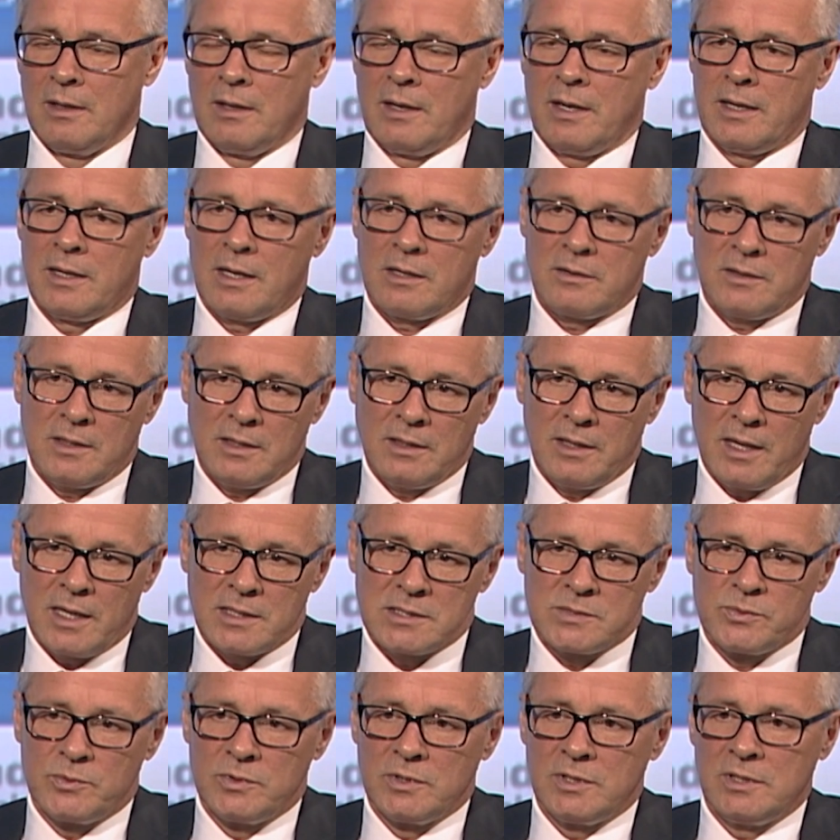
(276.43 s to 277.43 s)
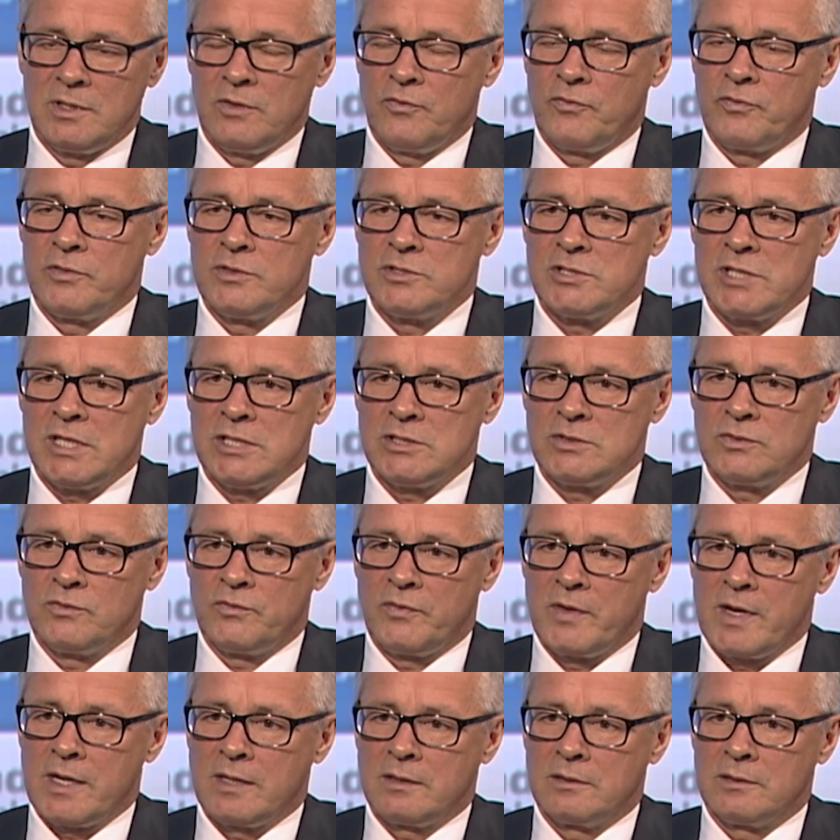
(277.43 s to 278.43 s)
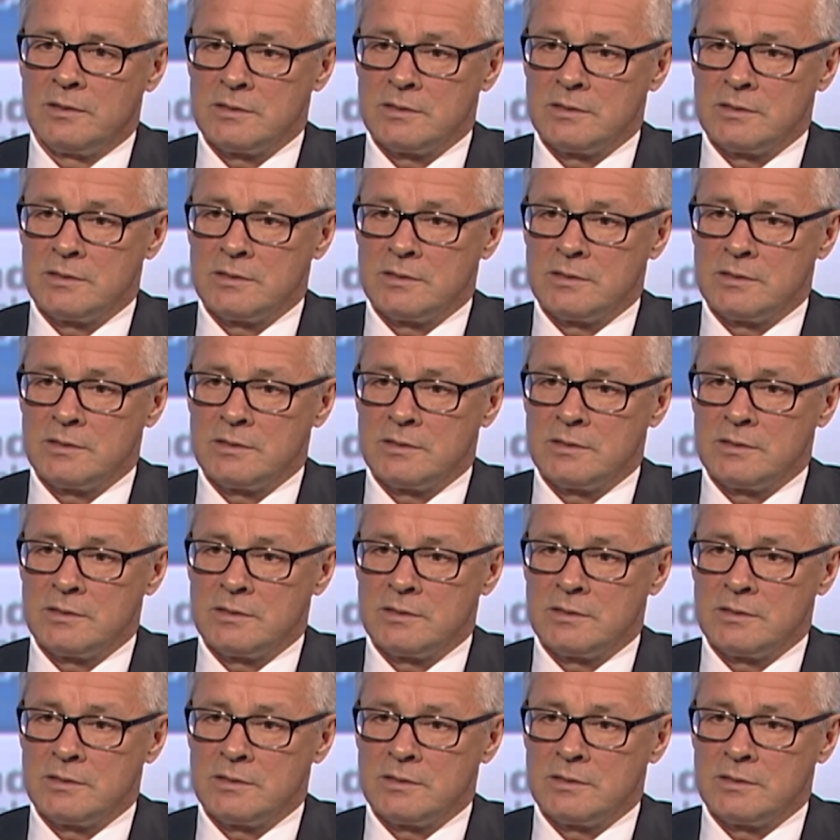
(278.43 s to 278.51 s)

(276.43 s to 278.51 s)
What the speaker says: And I think that's where the differentiation factor